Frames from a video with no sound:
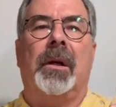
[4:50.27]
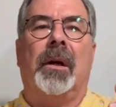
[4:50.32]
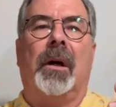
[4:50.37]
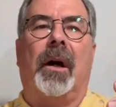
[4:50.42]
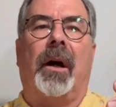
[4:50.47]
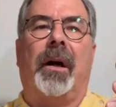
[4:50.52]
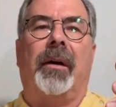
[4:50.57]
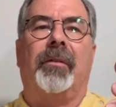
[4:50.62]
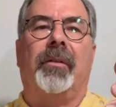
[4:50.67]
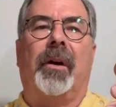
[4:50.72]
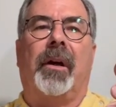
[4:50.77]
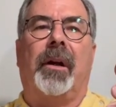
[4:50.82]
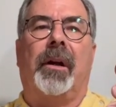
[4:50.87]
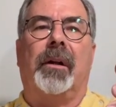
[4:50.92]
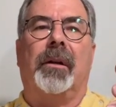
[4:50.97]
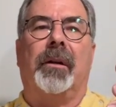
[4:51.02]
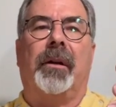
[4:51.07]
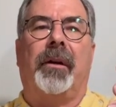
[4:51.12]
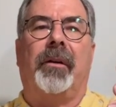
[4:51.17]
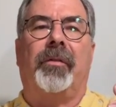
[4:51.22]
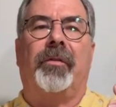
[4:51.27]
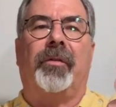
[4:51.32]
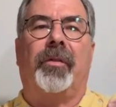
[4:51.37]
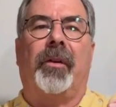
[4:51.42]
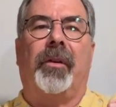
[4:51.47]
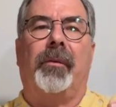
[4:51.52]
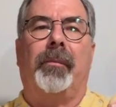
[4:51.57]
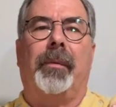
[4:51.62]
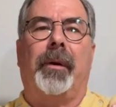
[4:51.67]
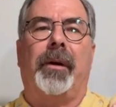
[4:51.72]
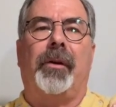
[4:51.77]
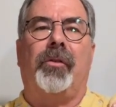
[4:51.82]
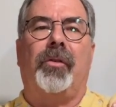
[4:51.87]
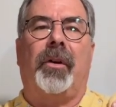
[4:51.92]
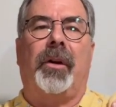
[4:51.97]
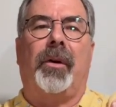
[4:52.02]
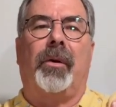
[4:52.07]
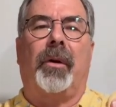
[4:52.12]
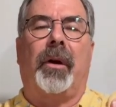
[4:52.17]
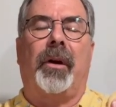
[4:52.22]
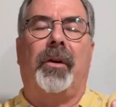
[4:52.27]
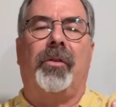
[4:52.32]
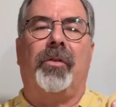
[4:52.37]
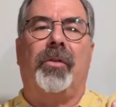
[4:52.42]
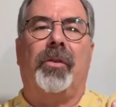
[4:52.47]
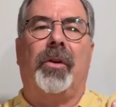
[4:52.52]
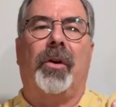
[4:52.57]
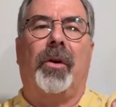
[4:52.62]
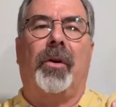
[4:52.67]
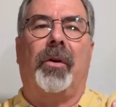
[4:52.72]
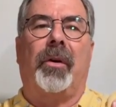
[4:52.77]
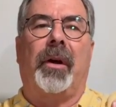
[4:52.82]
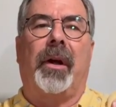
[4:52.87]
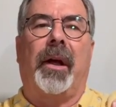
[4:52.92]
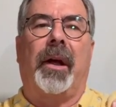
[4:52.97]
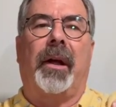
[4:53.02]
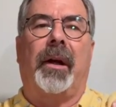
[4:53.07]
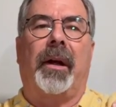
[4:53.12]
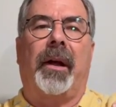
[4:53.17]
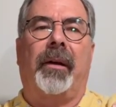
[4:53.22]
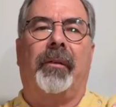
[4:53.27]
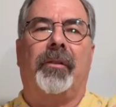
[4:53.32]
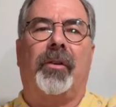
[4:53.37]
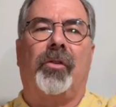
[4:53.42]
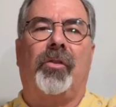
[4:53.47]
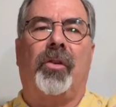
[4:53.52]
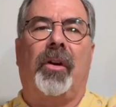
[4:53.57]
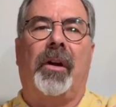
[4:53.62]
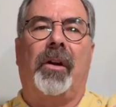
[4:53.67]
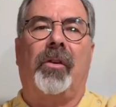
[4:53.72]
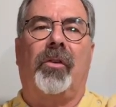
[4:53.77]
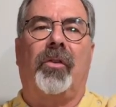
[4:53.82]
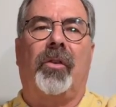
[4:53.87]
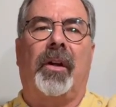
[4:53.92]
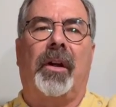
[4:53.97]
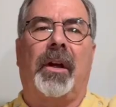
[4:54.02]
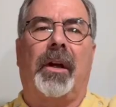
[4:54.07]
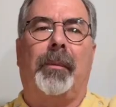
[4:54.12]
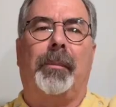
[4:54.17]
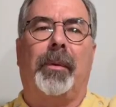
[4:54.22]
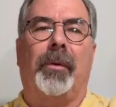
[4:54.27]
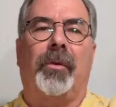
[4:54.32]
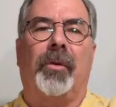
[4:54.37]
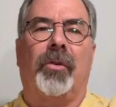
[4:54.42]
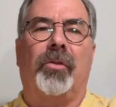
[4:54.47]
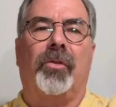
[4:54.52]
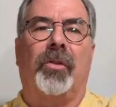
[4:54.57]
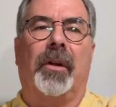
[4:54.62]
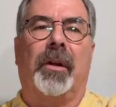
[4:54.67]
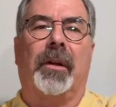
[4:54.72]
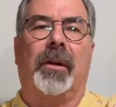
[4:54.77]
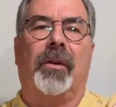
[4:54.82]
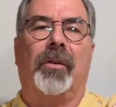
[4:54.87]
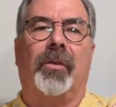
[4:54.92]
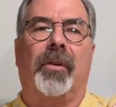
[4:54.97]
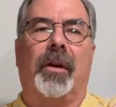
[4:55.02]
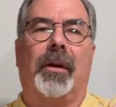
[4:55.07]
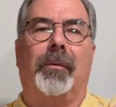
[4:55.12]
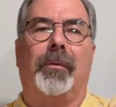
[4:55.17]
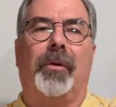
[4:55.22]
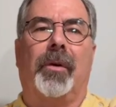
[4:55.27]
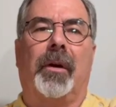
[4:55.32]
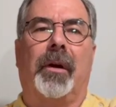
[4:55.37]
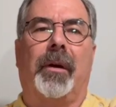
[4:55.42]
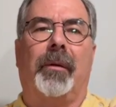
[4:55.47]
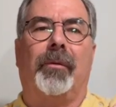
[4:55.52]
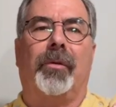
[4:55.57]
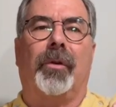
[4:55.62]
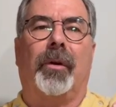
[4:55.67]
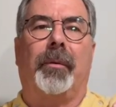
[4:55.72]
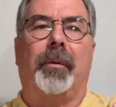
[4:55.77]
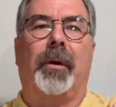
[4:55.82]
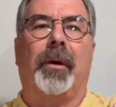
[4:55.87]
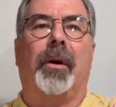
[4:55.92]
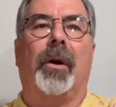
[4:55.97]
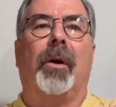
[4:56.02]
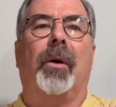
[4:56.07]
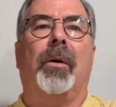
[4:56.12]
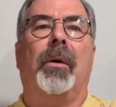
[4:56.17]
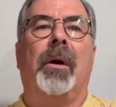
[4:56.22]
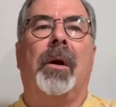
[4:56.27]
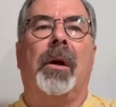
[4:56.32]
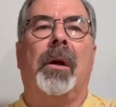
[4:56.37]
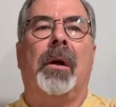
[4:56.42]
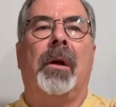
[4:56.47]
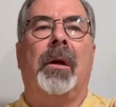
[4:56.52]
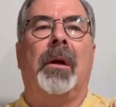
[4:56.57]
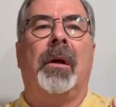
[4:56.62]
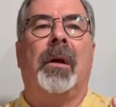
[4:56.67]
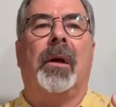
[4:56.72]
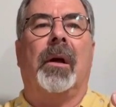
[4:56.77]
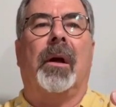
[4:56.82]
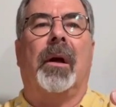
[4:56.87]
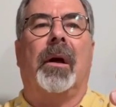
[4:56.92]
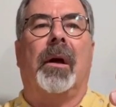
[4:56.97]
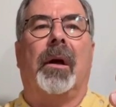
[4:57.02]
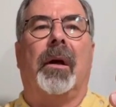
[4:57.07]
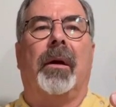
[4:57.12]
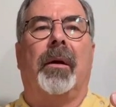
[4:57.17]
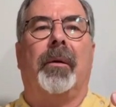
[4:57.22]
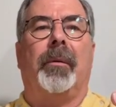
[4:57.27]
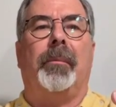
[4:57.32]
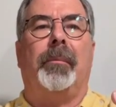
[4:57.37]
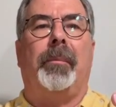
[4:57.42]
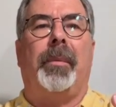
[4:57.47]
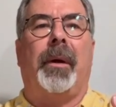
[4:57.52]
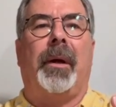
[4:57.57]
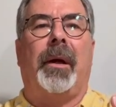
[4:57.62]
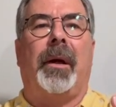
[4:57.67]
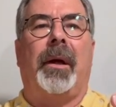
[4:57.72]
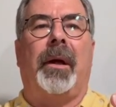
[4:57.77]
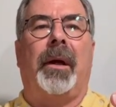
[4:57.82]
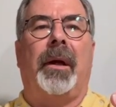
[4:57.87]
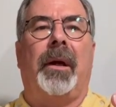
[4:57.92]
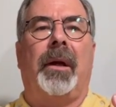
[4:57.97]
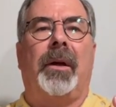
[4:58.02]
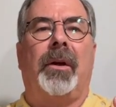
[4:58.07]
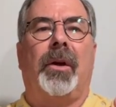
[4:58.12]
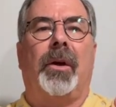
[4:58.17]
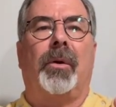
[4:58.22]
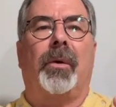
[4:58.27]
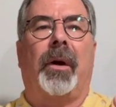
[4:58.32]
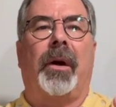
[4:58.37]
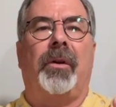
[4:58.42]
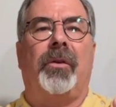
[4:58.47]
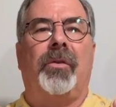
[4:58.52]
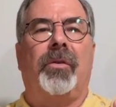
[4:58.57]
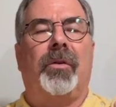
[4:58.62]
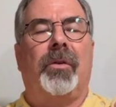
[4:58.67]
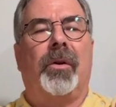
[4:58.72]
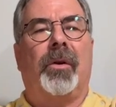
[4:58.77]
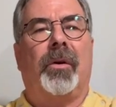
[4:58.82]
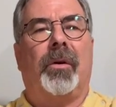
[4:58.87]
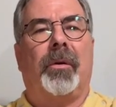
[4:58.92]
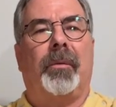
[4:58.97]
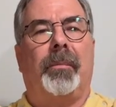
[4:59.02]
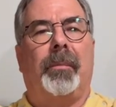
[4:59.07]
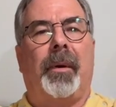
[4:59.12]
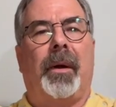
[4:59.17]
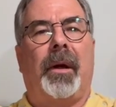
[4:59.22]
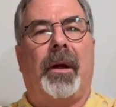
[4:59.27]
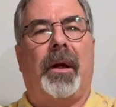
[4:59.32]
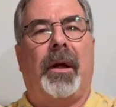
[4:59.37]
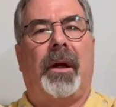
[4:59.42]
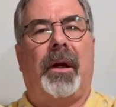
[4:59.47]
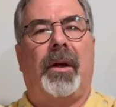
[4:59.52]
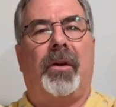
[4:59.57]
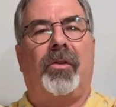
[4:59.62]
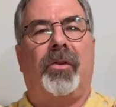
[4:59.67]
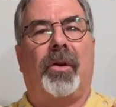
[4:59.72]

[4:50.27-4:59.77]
I've got to lift for my G grace note, and I have to change to E position at the same time. So I'm going to go B, G grace note, B, G